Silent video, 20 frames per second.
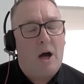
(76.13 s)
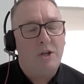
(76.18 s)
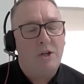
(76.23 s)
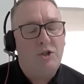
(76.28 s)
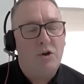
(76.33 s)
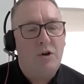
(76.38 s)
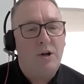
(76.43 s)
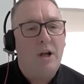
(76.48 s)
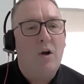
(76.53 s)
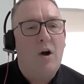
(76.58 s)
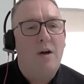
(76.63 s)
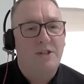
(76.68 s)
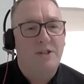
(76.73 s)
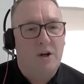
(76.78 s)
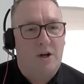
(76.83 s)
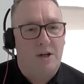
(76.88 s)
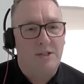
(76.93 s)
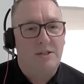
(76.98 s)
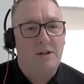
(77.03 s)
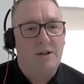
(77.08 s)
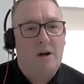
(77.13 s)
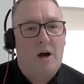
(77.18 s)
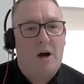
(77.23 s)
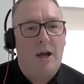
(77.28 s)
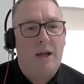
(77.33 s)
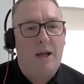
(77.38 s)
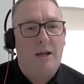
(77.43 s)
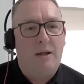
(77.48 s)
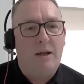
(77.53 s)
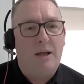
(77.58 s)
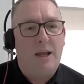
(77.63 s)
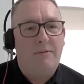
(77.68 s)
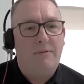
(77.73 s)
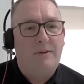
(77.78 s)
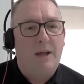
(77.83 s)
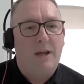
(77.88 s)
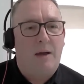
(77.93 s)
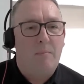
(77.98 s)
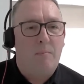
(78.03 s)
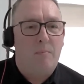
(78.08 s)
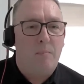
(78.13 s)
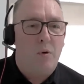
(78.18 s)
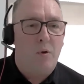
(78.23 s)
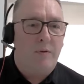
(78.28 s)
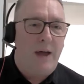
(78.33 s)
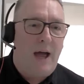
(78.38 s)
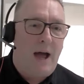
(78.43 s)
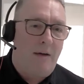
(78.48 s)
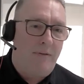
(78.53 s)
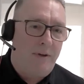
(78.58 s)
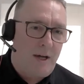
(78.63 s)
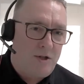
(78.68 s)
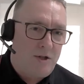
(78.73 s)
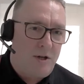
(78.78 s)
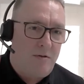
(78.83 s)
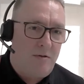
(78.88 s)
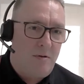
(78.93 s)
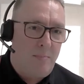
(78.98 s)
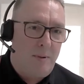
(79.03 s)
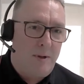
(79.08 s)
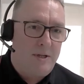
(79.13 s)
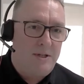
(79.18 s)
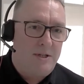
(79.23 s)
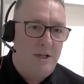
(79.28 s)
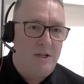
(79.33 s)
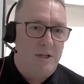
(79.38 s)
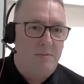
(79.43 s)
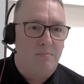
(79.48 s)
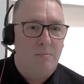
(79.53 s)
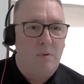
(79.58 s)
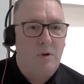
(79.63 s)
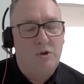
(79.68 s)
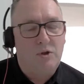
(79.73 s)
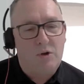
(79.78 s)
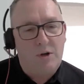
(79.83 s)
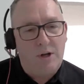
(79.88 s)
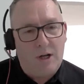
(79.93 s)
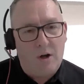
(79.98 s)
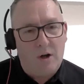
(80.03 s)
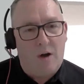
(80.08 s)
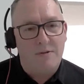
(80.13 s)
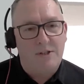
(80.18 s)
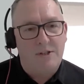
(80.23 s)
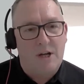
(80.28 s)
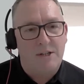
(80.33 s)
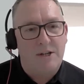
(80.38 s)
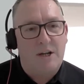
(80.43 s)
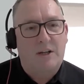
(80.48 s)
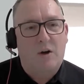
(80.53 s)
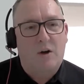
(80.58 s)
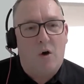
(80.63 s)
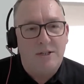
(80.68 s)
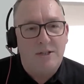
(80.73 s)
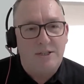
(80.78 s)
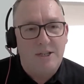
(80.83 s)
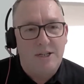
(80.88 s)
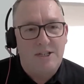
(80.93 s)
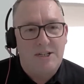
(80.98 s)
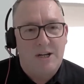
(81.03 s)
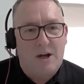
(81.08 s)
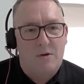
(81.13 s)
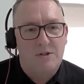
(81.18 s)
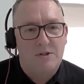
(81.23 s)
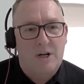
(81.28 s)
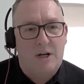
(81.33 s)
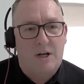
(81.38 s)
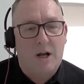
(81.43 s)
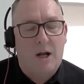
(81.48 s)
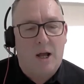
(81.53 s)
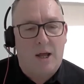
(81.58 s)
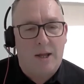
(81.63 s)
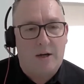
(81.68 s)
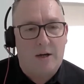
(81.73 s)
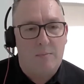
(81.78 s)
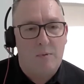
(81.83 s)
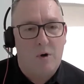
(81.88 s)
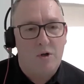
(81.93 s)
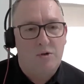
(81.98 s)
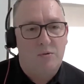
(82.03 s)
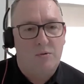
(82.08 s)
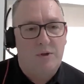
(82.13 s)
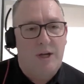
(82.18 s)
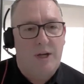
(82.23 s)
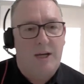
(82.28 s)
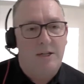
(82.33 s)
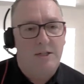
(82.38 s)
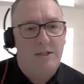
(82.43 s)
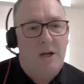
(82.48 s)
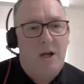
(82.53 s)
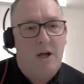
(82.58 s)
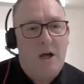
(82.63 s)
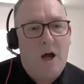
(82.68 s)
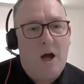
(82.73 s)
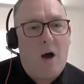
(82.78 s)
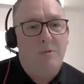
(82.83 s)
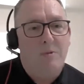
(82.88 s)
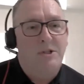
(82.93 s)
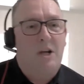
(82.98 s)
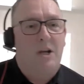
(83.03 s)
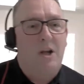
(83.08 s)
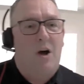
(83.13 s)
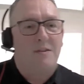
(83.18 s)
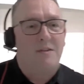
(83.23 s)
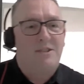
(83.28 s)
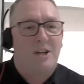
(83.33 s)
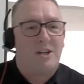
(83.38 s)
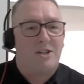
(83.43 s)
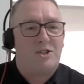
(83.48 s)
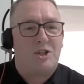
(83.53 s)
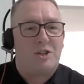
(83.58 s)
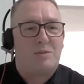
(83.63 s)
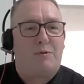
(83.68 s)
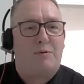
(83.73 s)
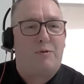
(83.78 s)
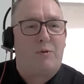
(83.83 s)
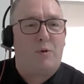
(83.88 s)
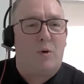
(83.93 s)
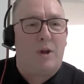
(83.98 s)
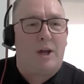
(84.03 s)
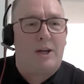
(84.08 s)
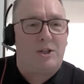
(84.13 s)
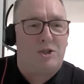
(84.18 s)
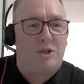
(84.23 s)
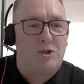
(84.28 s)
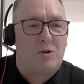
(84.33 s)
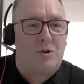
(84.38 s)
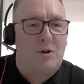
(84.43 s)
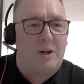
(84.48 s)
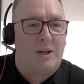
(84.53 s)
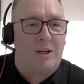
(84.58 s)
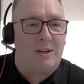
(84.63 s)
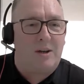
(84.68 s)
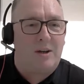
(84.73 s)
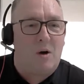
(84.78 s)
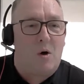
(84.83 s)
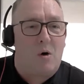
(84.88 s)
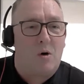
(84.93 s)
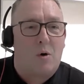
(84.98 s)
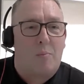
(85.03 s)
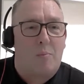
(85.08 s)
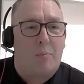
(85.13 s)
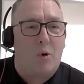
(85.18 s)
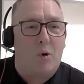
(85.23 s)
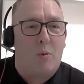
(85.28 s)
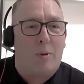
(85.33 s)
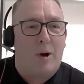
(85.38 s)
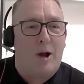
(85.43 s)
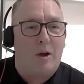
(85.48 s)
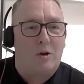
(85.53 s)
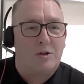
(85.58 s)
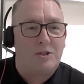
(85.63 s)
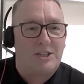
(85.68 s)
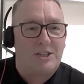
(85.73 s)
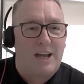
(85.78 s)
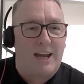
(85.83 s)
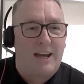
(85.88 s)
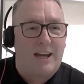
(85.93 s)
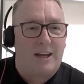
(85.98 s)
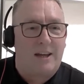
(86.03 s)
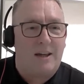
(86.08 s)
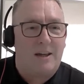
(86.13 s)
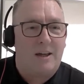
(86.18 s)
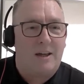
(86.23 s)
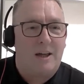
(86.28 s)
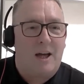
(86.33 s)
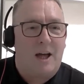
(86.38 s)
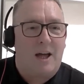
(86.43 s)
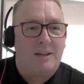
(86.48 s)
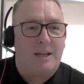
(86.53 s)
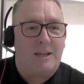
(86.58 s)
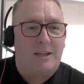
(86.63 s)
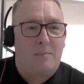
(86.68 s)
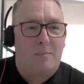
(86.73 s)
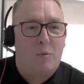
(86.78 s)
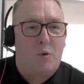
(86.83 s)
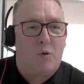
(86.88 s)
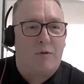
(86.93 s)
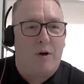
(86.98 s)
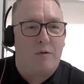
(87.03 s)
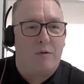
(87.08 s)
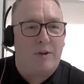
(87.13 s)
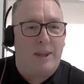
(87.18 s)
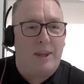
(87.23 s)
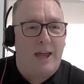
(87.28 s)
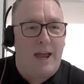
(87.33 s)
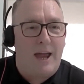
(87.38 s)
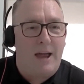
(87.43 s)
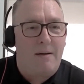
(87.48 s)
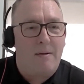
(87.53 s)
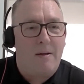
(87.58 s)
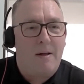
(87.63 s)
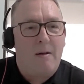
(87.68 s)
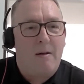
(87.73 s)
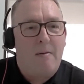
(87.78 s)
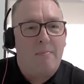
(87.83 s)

I joined LifeSize. I left, moved out of the engineering business, joined LifeSize. I got into the sales side. I like the commercial things. I was at LifeSize just before they joined uh, or got bought by Logitech and did that morph over there.